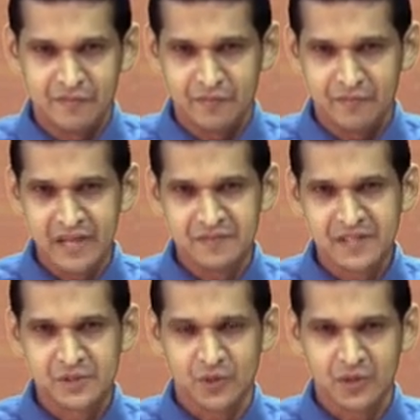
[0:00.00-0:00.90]
When
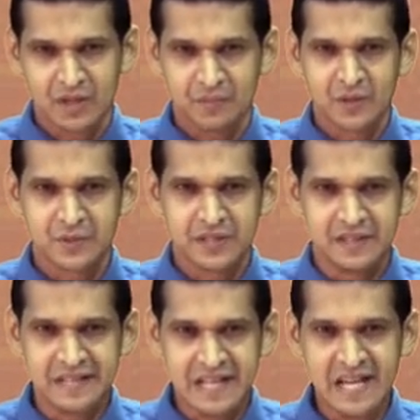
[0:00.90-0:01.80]
we talk about a
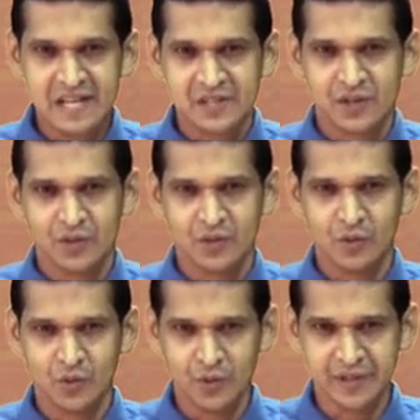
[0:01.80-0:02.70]
date
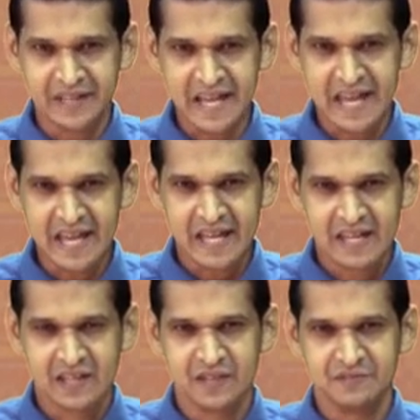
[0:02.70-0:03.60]
or day,
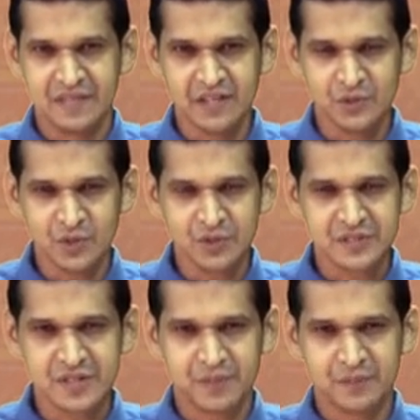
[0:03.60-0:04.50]
we use
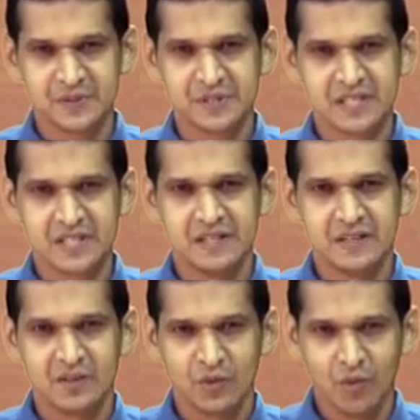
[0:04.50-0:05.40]
the
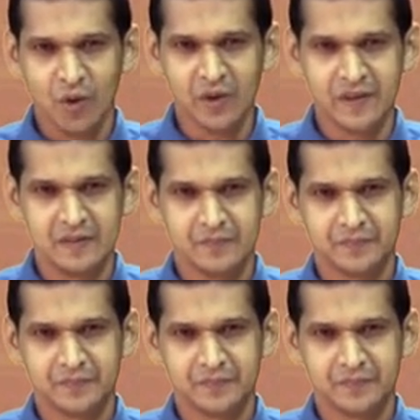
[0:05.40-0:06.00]
preposition on.